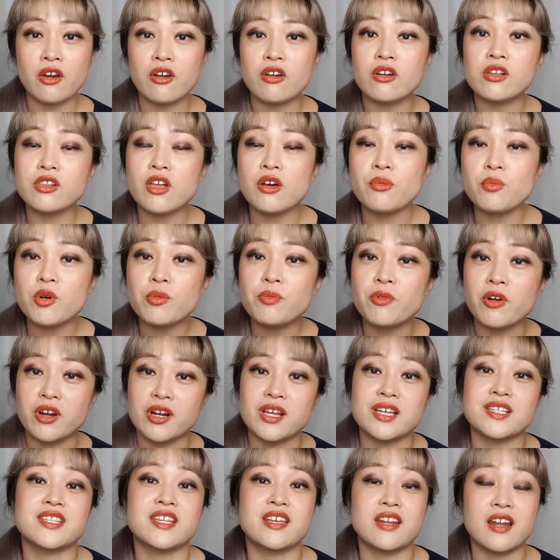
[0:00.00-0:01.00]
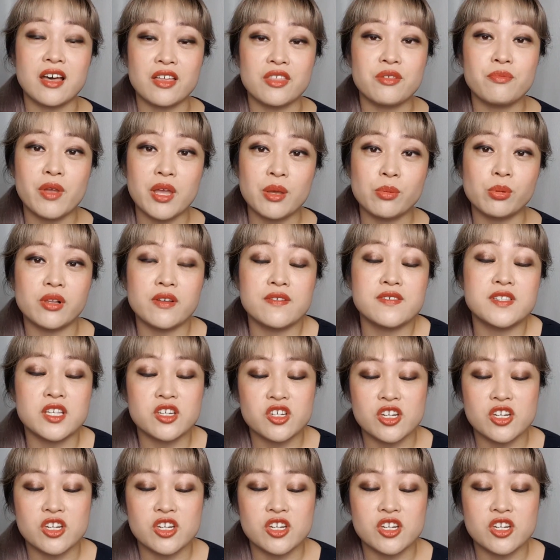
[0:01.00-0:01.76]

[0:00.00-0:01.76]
There are a lot more products that other people have